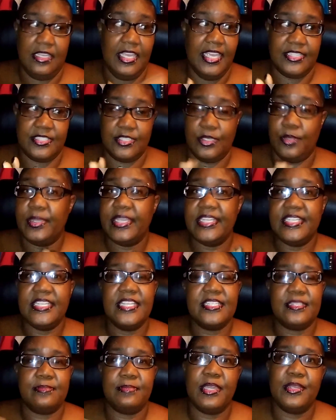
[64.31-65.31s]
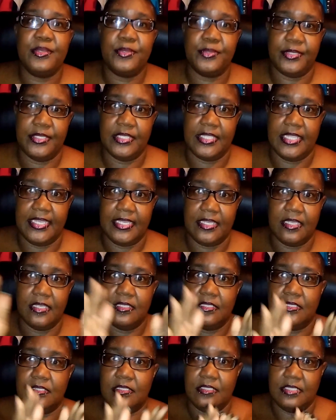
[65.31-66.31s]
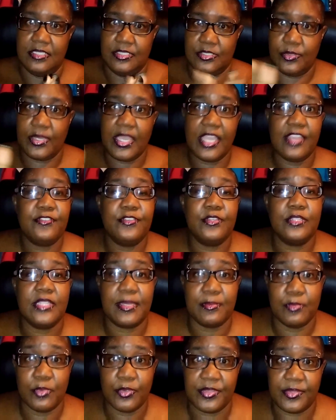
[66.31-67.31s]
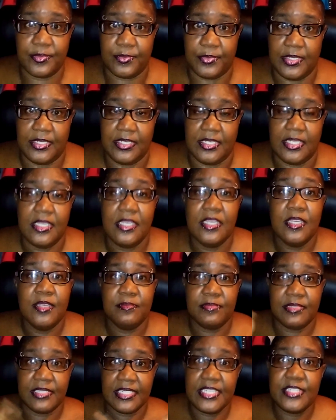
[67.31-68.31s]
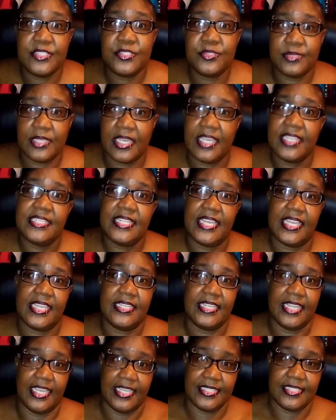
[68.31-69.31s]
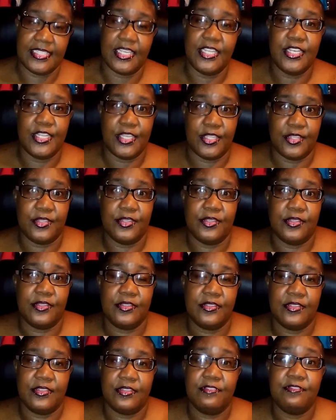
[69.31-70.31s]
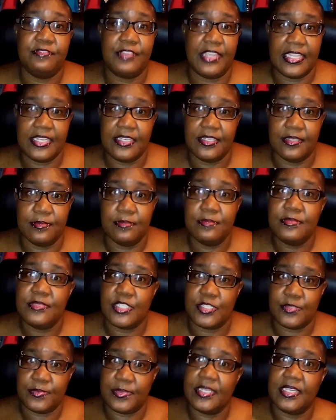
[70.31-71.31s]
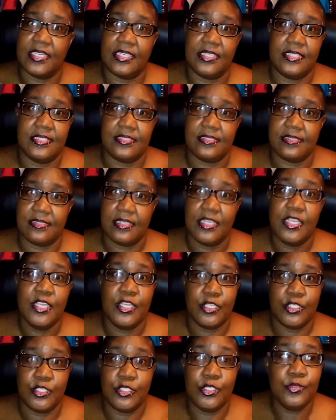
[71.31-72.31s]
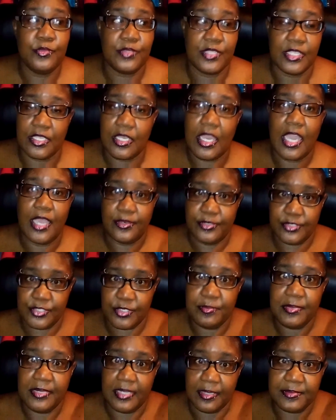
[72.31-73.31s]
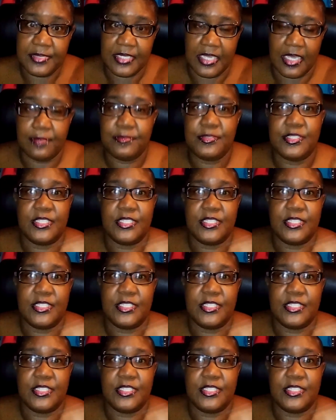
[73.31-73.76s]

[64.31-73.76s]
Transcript: EXO, it doesn't matter who you like. It's okay if you like more than one. Please do not antagonize another fandom just because you think ours should be up top.